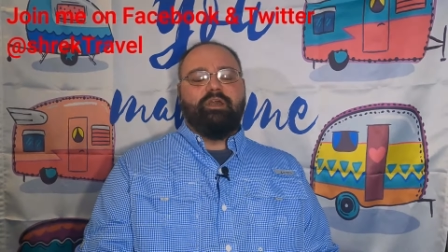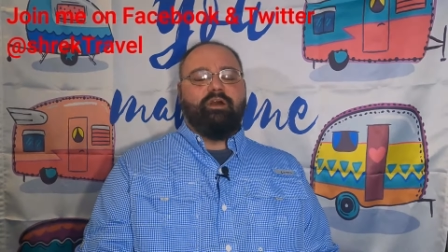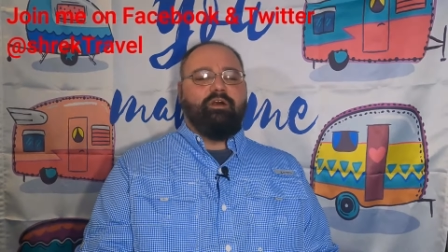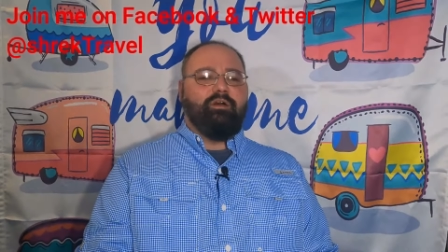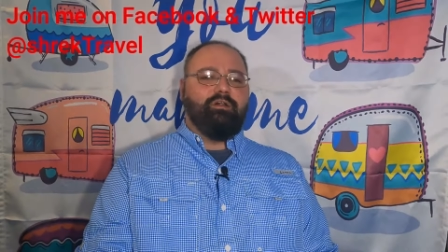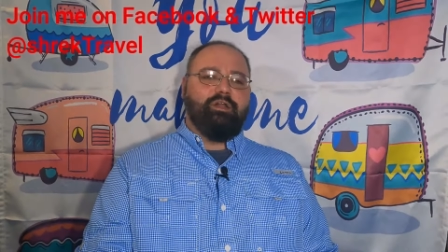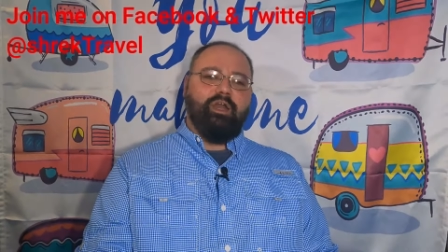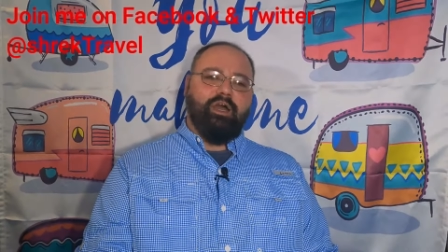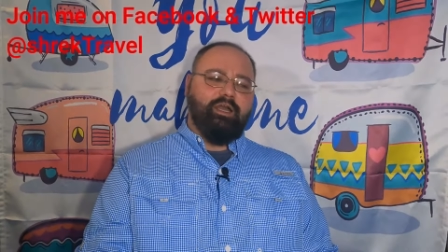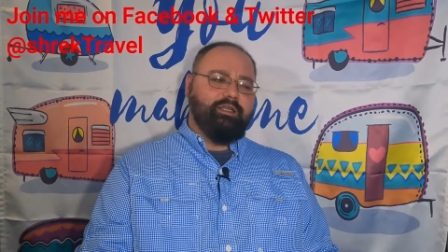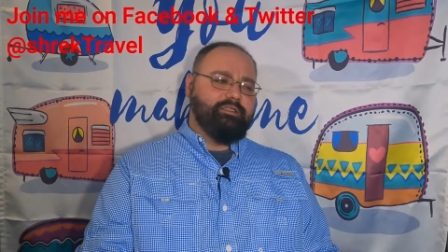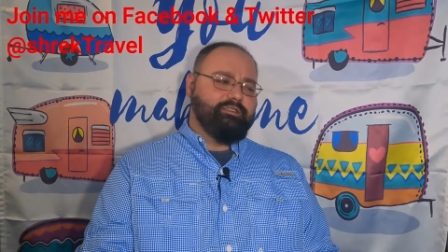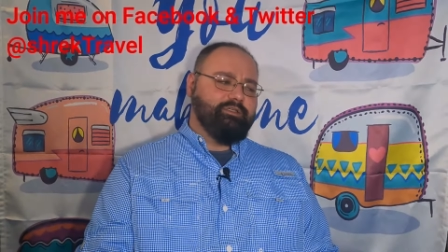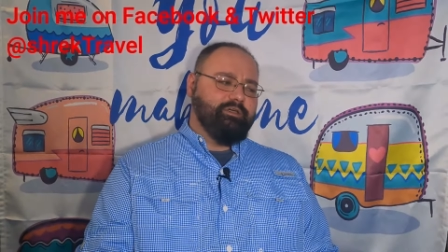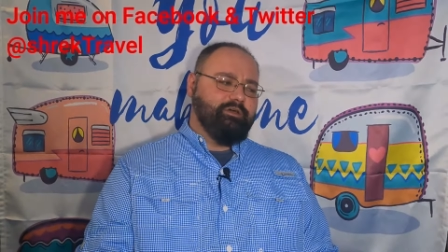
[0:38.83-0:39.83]
all
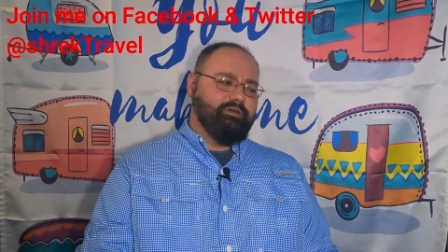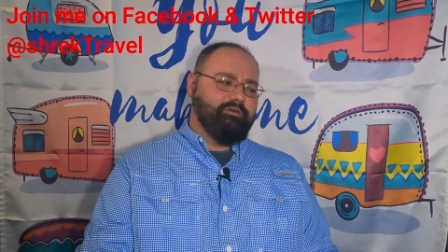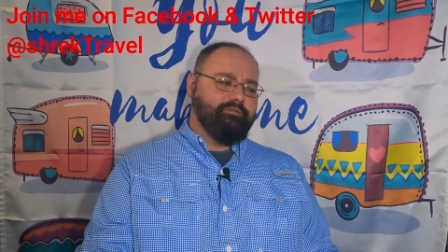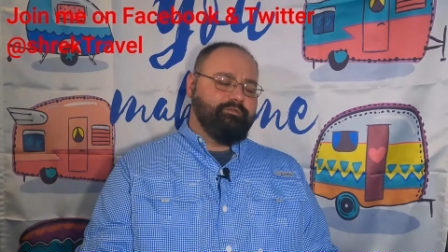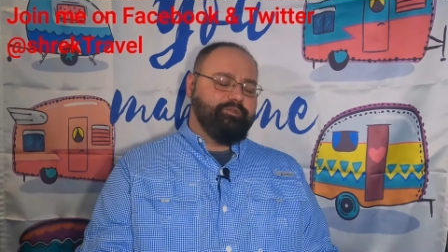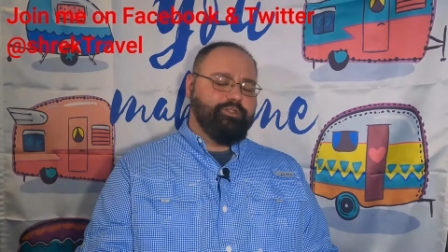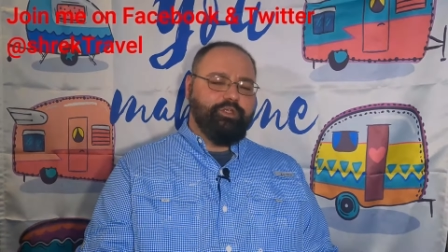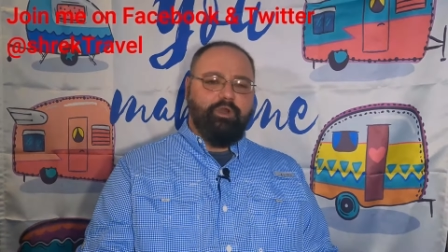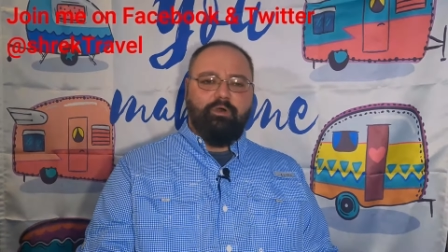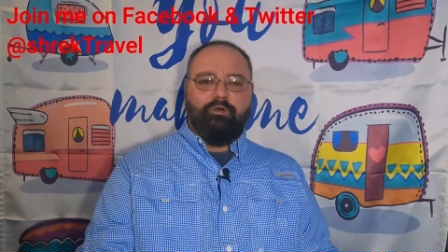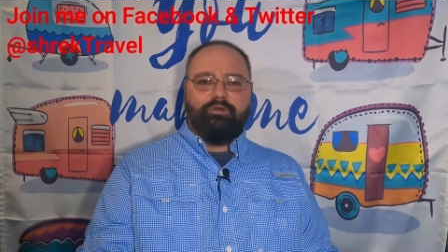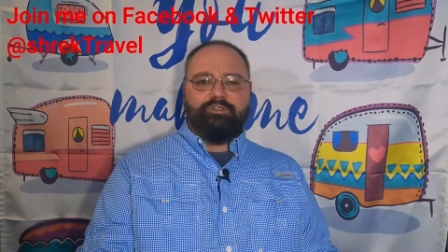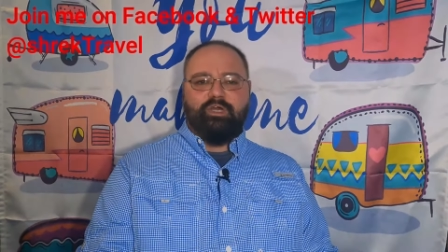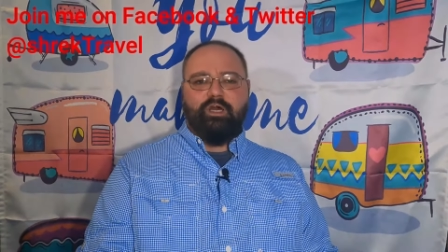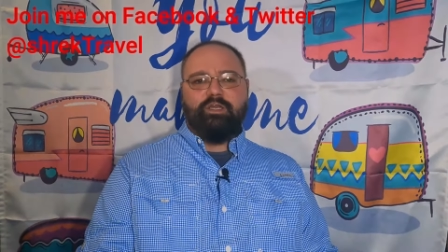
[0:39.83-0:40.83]
kinds of
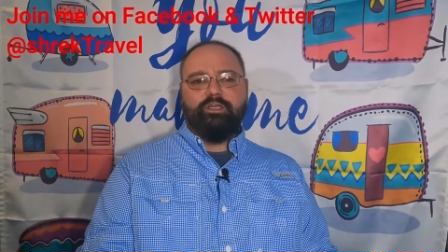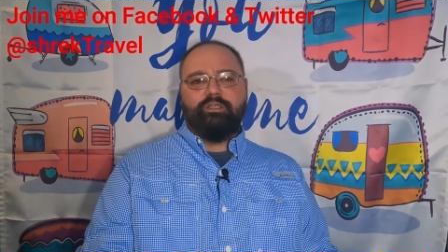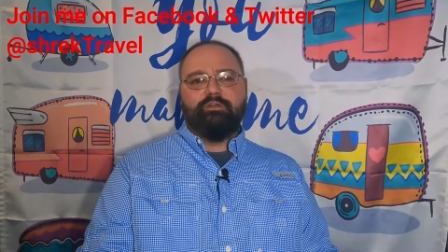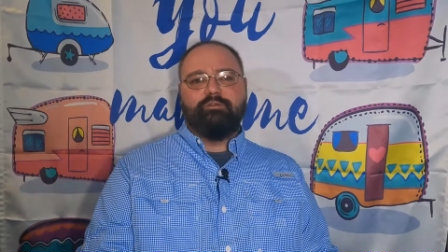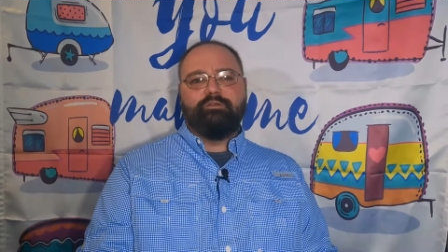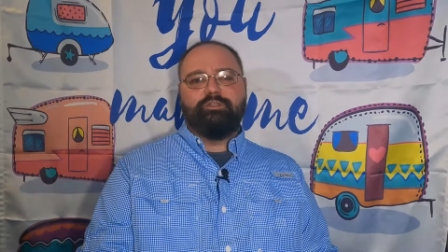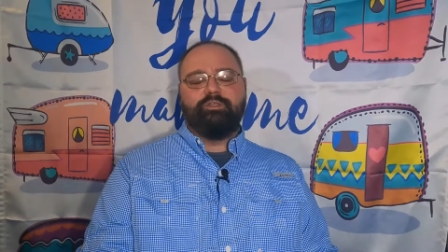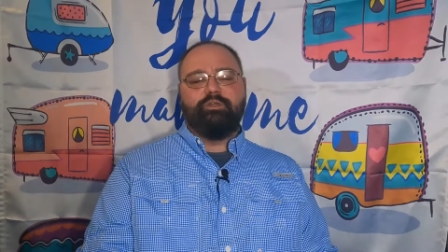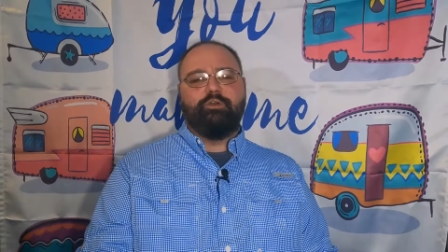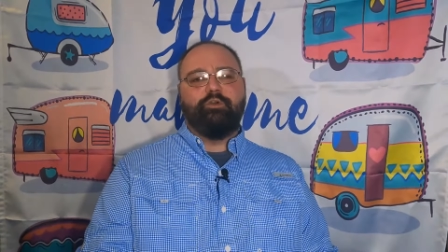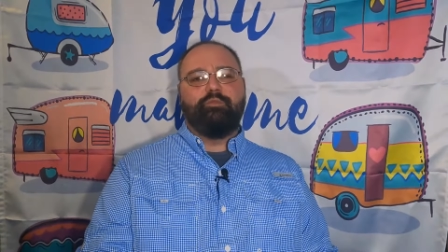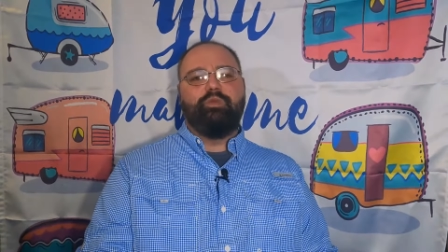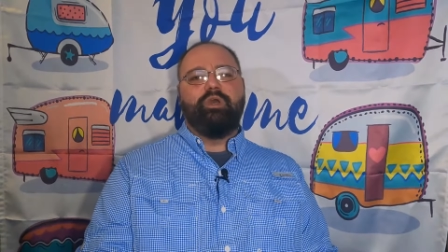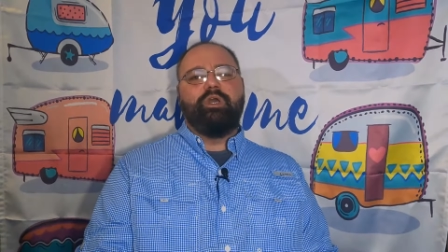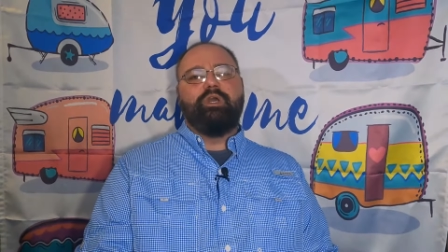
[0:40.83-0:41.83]
shows on
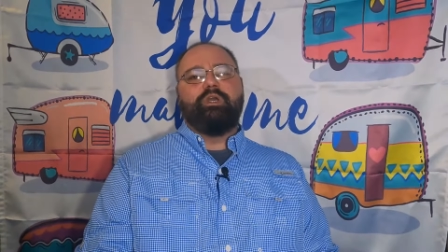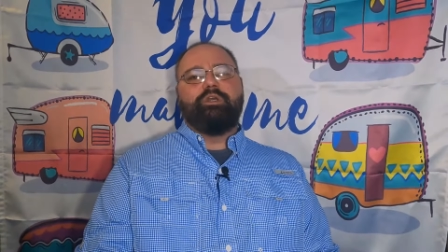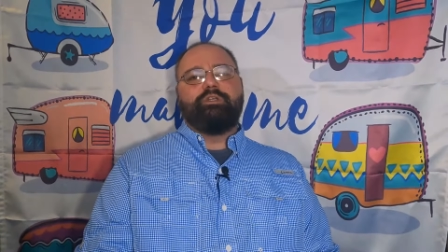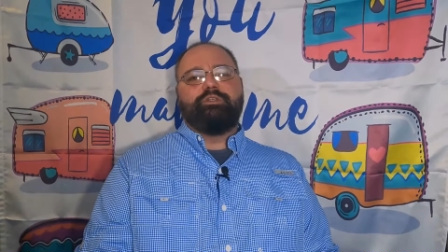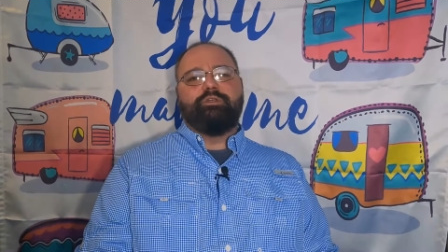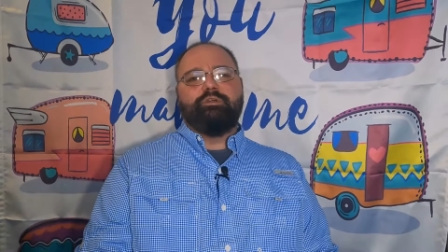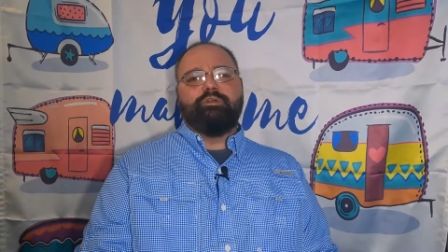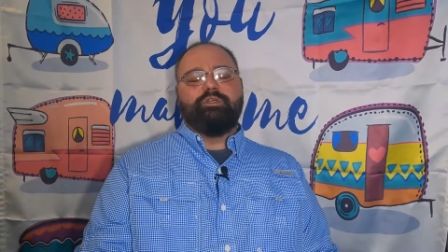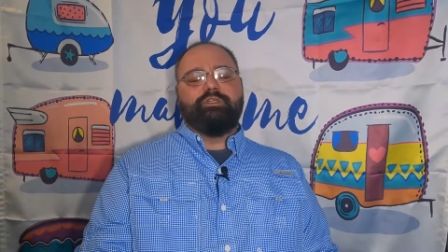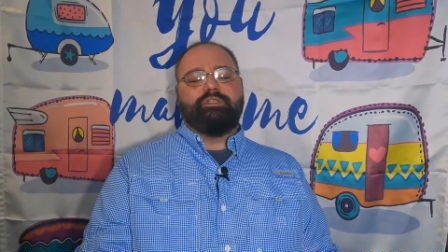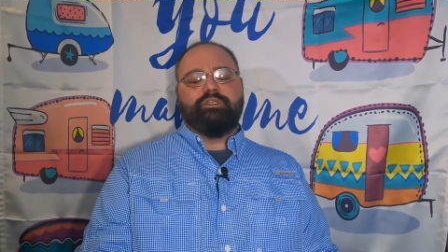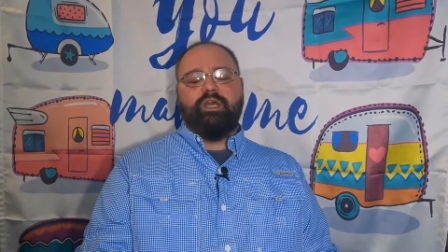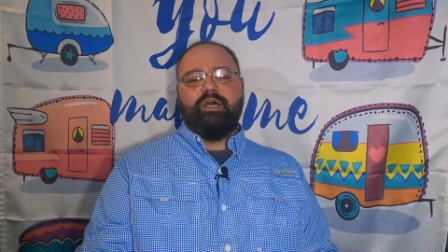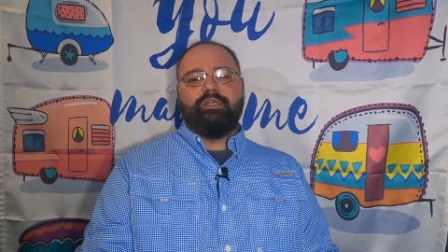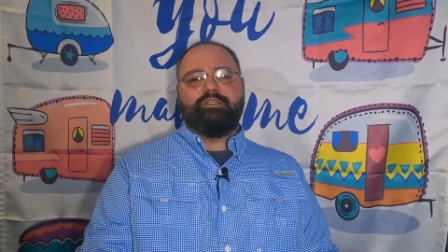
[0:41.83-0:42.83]
YouTube to
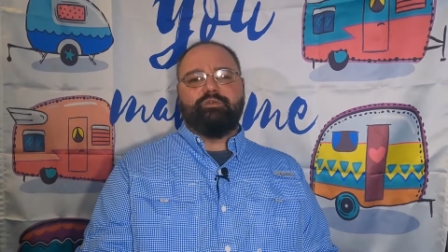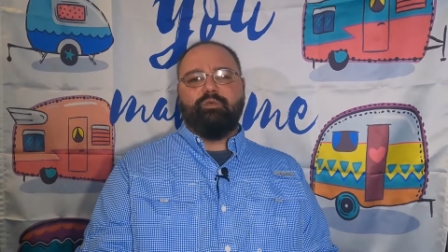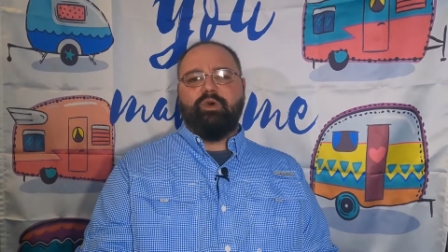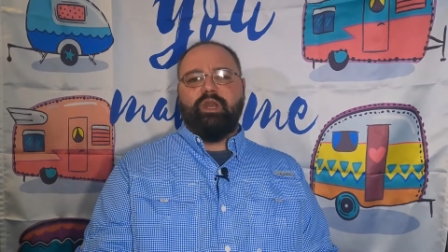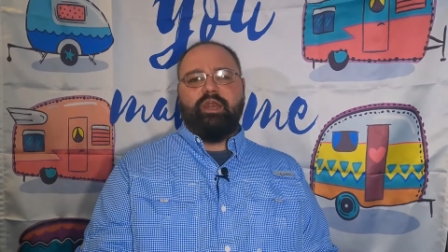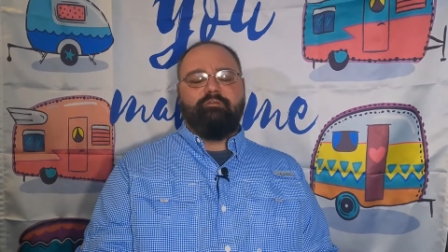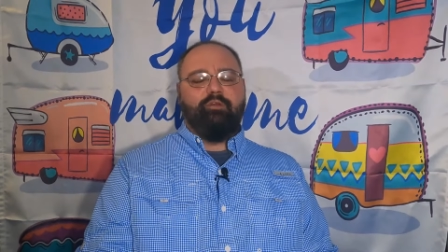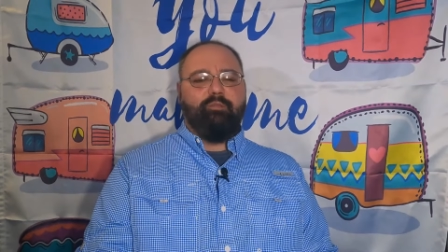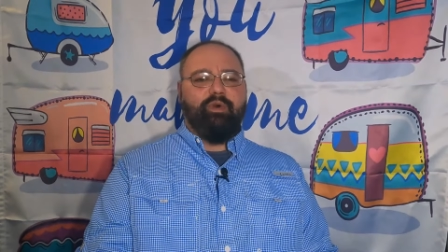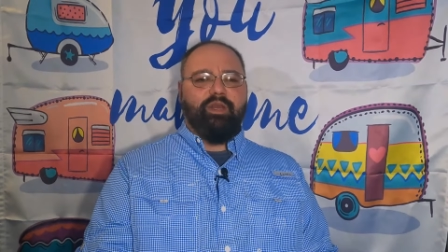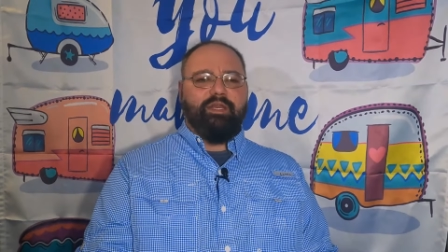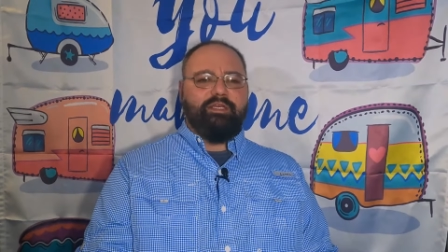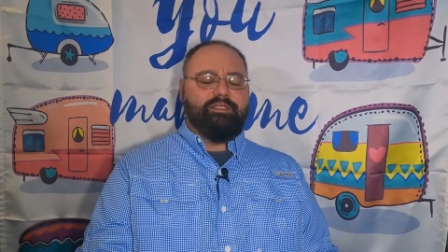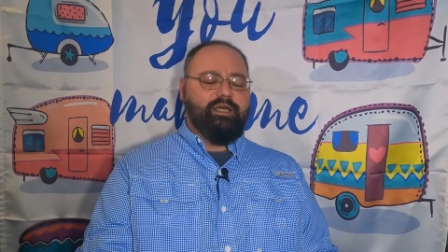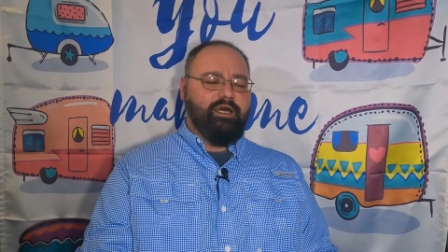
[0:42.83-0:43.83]
discuss what
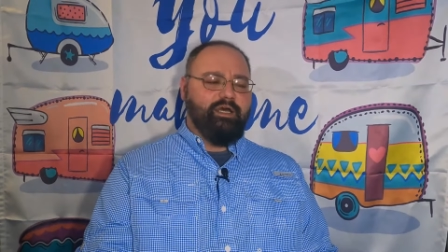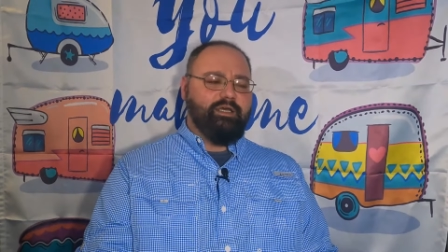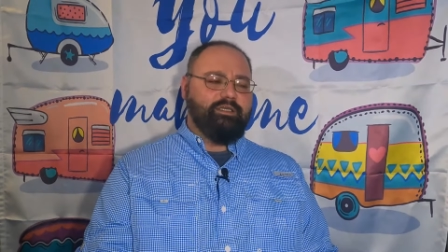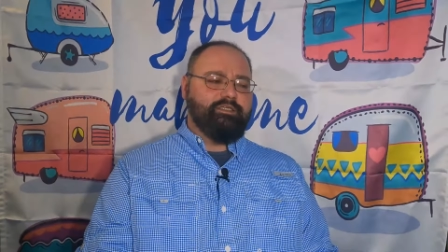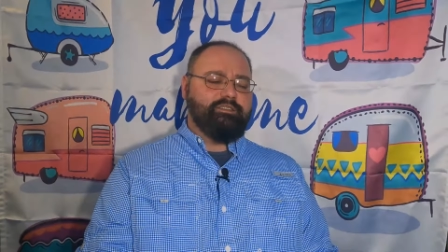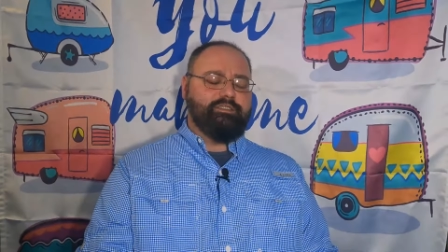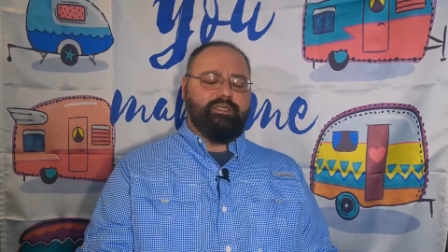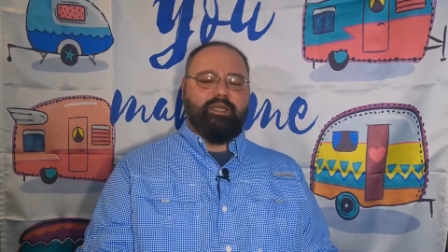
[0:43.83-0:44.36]
everybody does.